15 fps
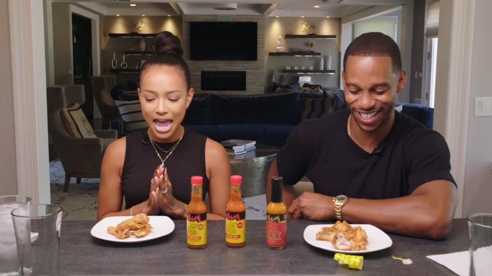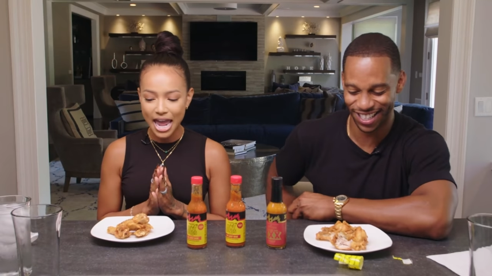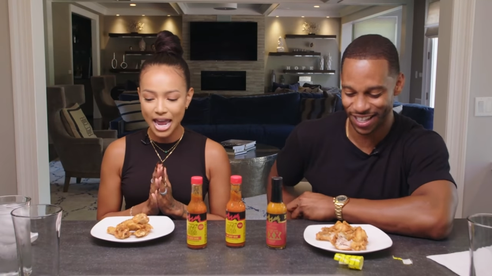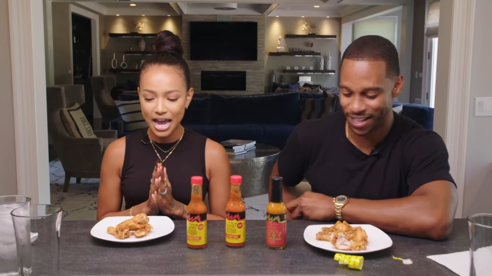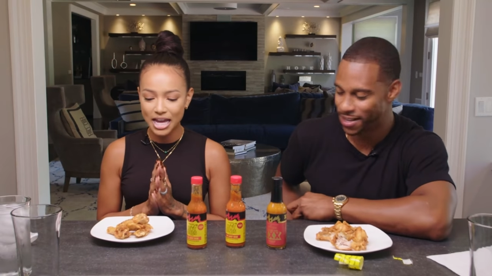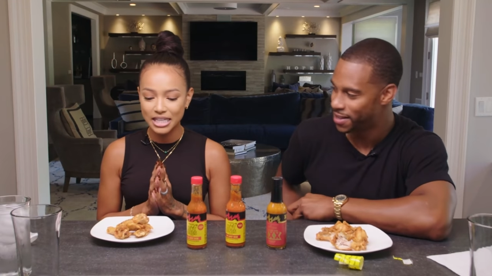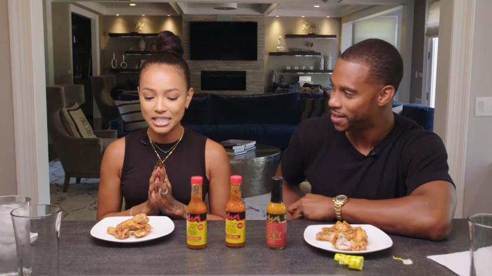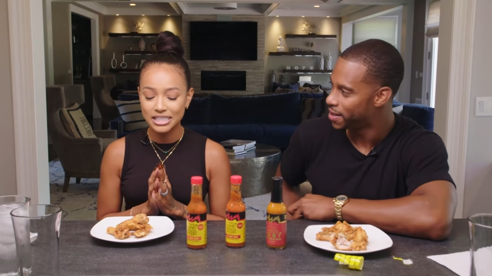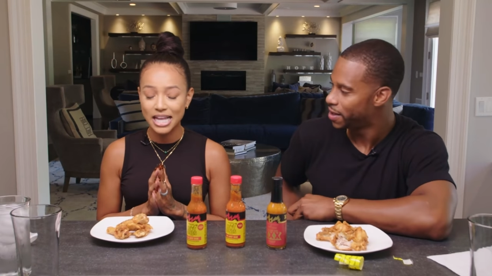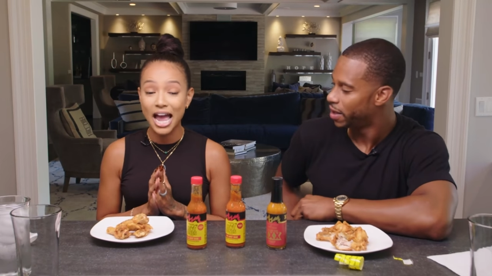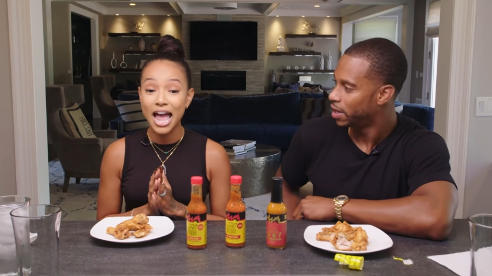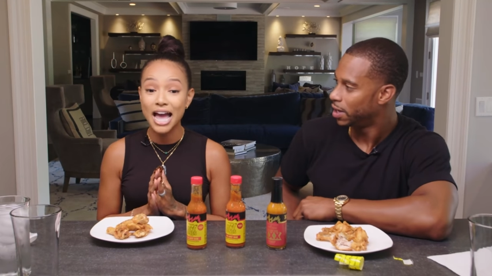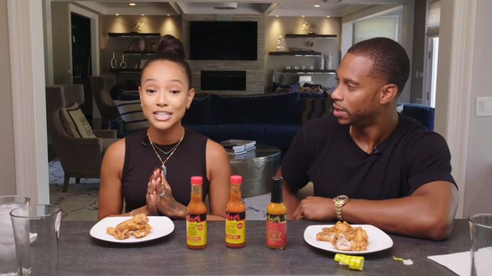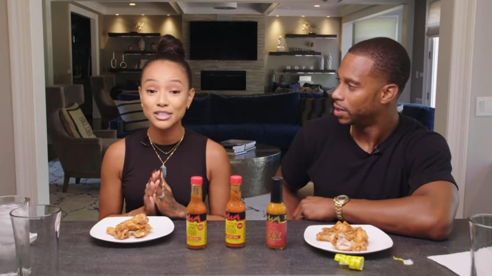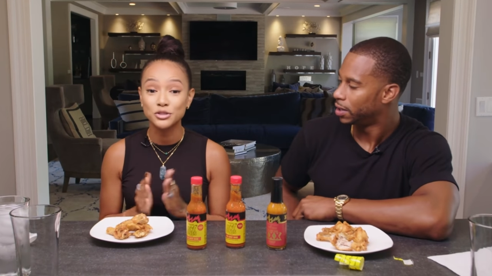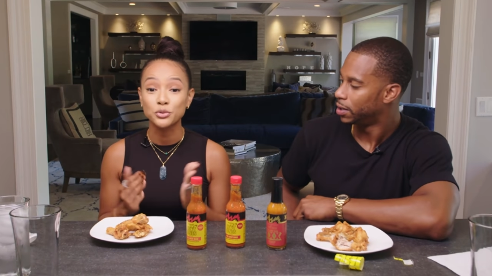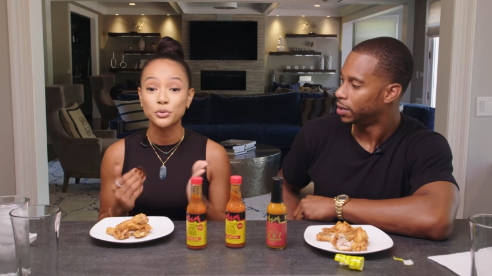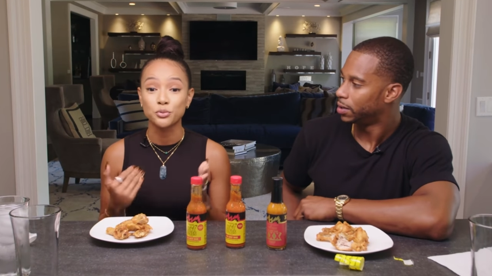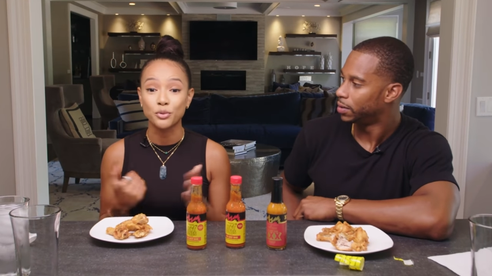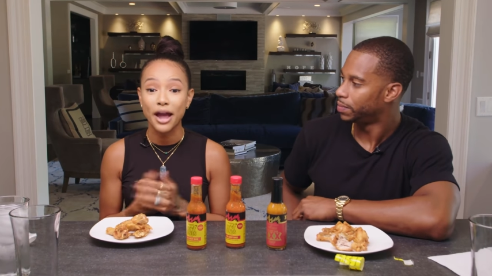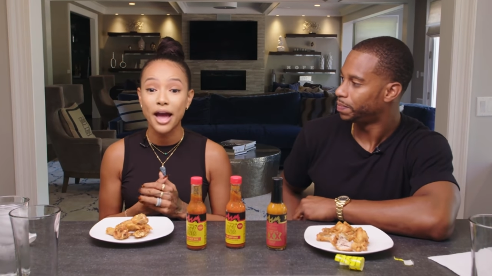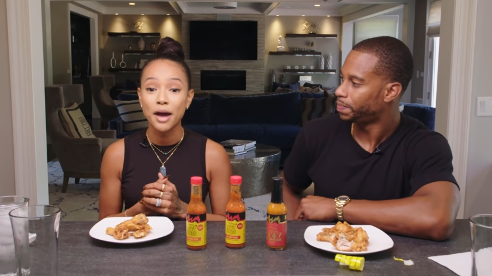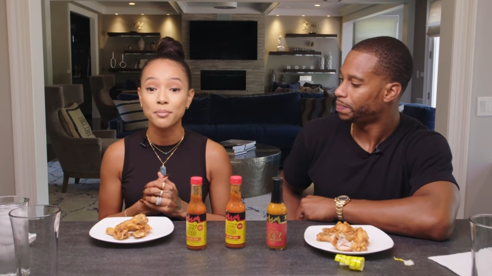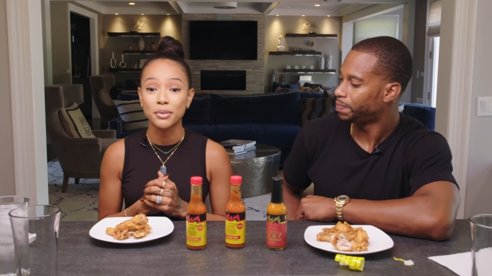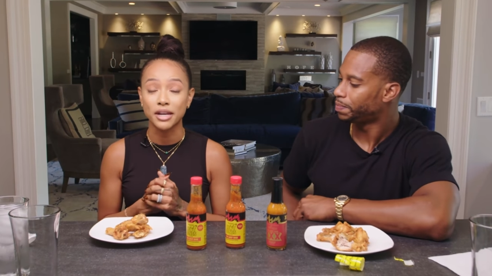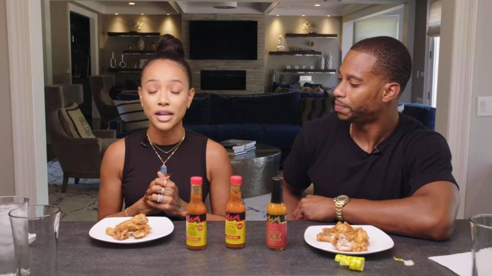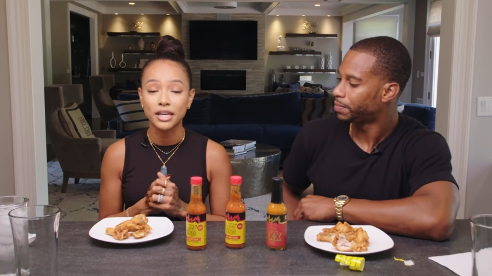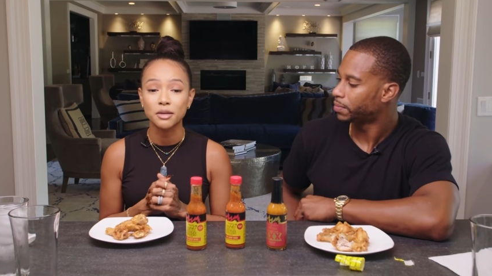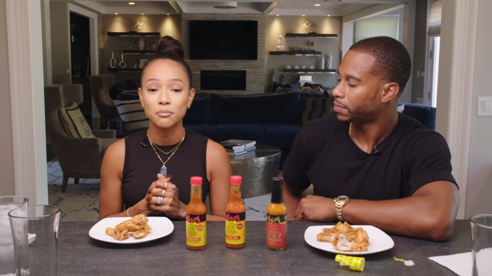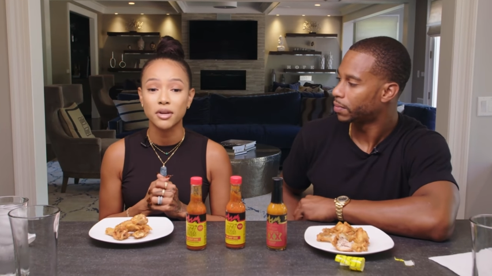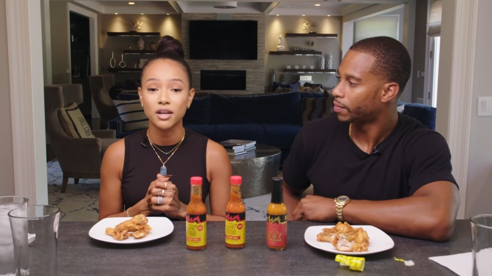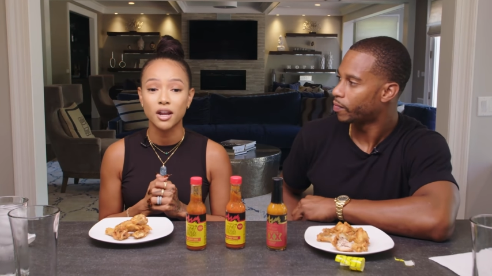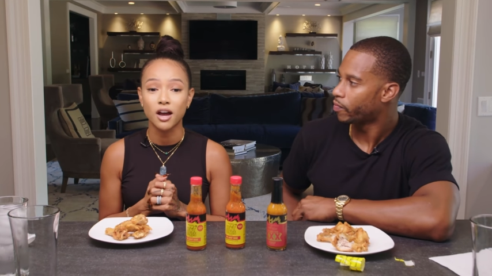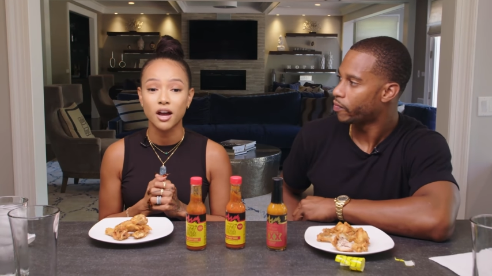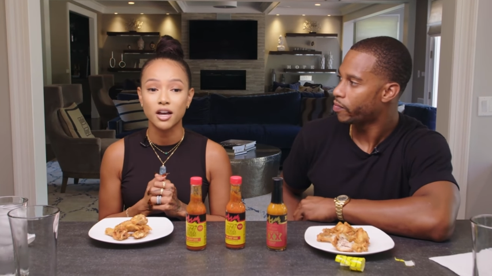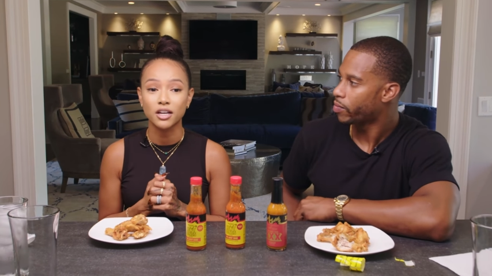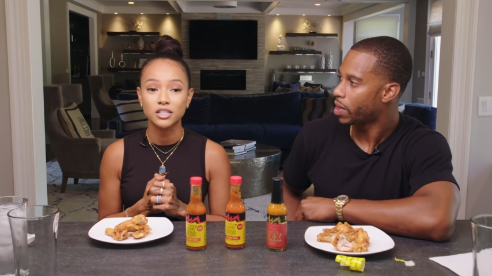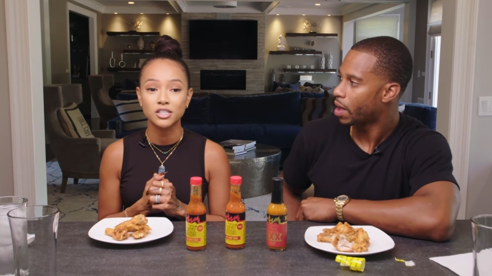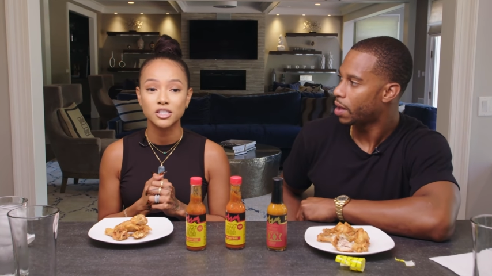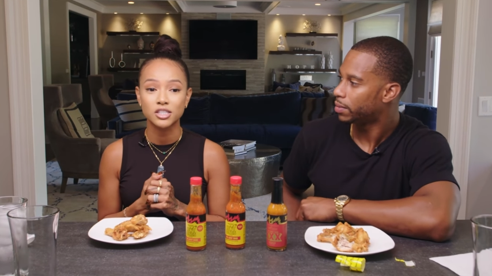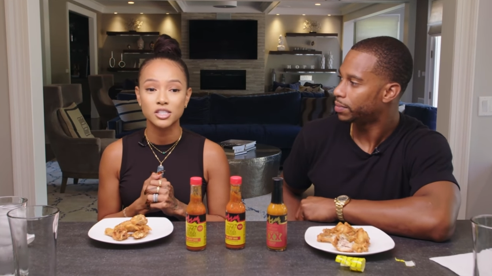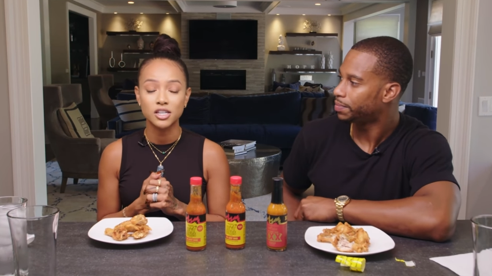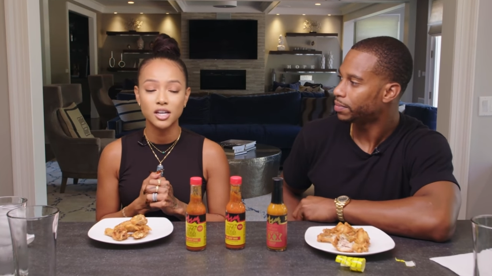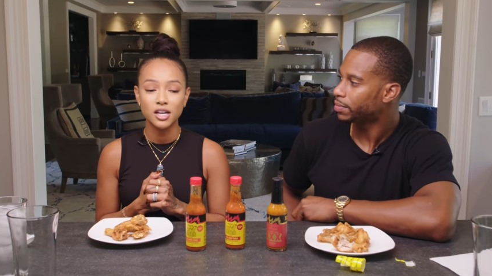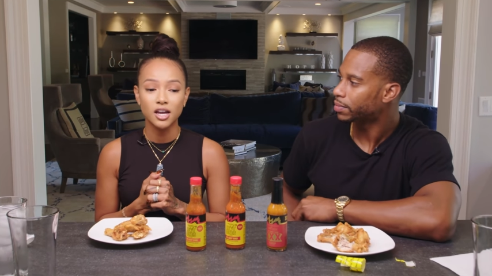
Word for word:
Speaker 1: And I had to rap Nicki Minaj,